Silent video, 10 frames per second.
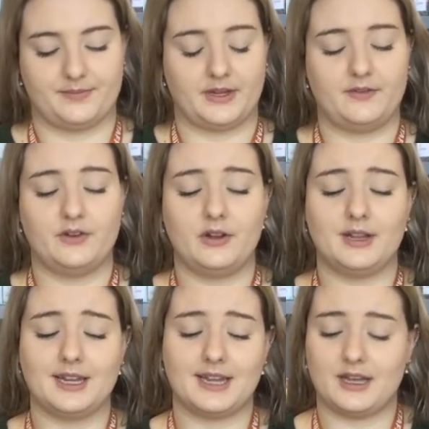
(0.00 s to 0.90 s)
Now if you don't
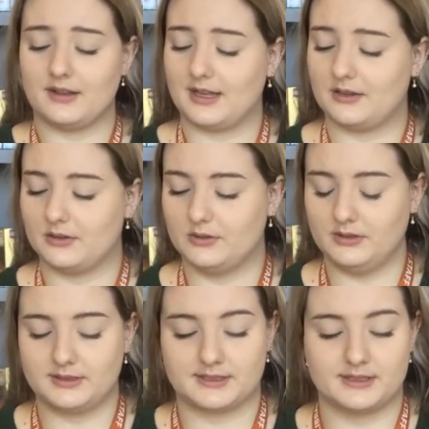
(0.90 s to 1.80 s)
like how that looks,
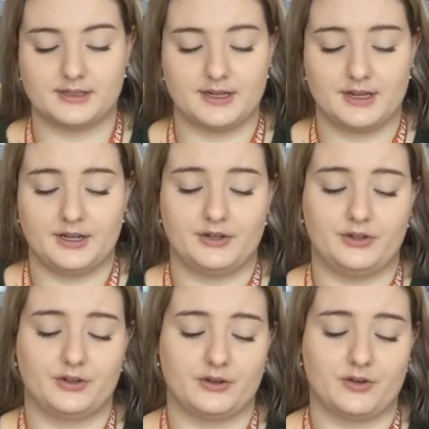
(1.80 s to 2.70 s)

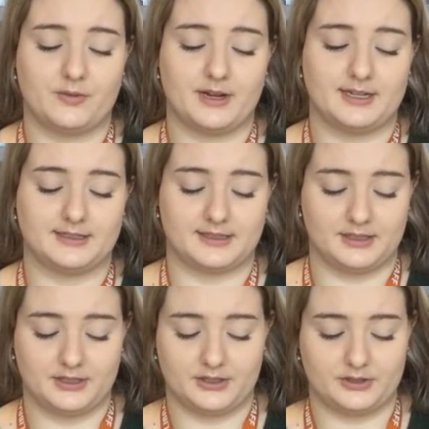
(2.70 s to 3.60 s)
you can always
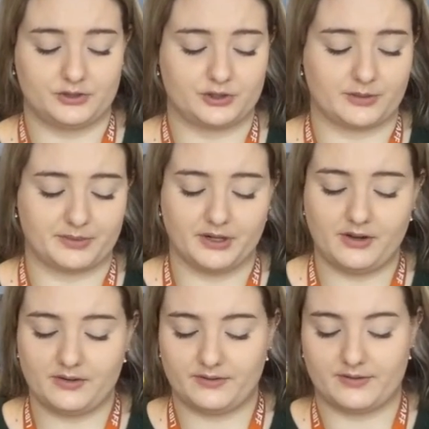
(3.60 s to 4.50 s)
chop it
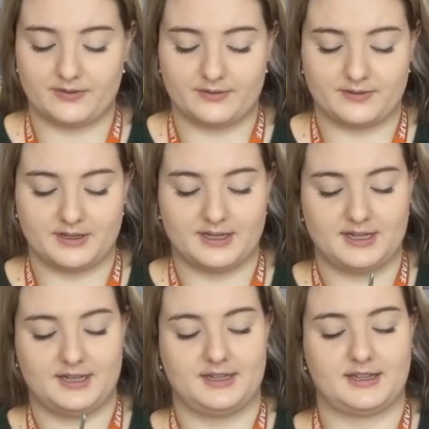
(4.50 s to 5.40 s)
off,
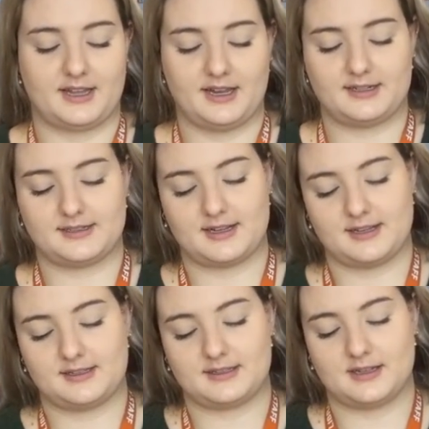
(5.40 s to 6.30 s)
the excess.